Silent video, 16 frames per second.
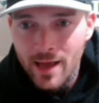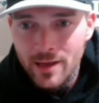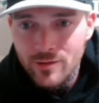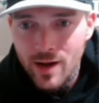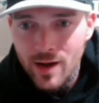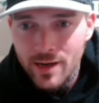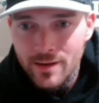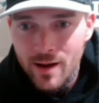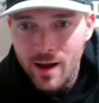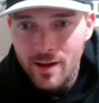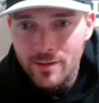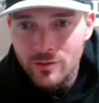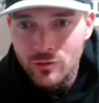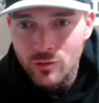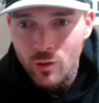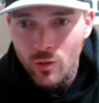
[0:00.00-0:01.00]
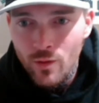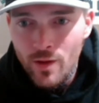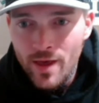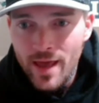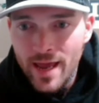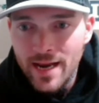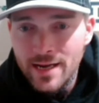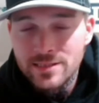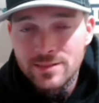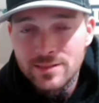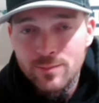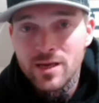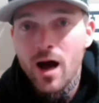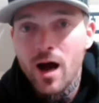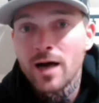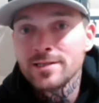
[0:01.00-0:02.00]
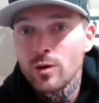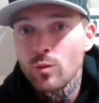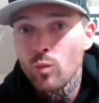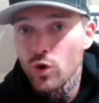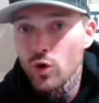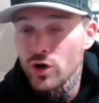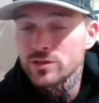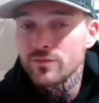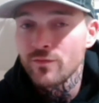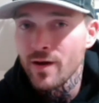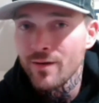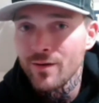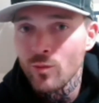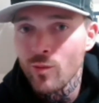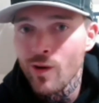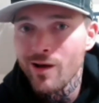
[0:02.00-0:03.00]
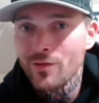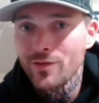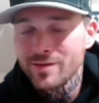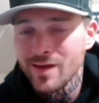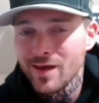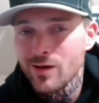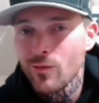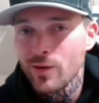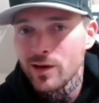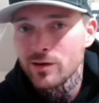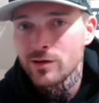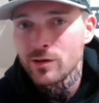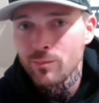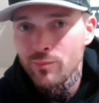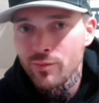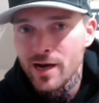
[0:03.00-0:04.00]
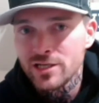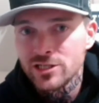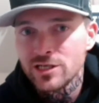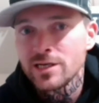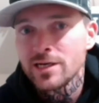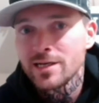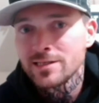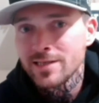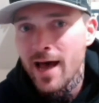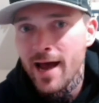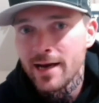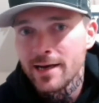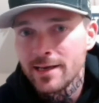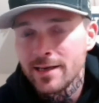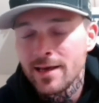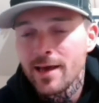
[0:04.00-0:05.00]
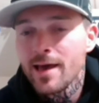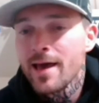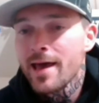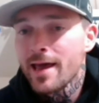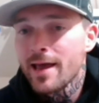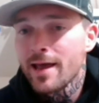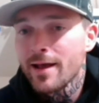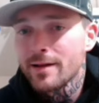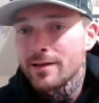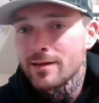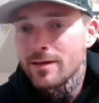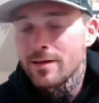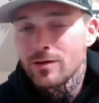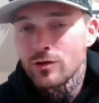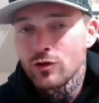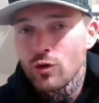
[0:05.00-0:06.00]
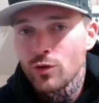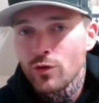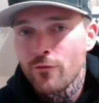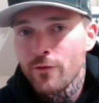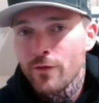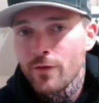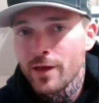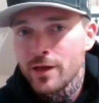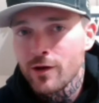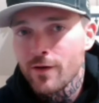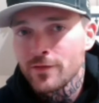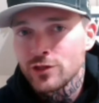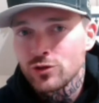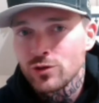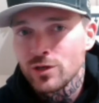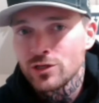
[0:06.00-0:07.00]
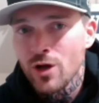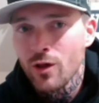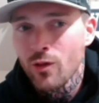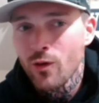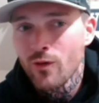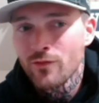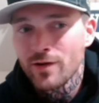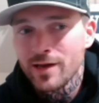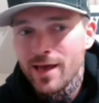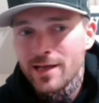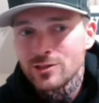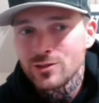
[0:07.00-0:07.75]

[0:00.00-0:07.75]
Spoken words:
You got to not, and it's because it works very well to take away your depression and anxiety. And, you feel like you're on the streets all over again.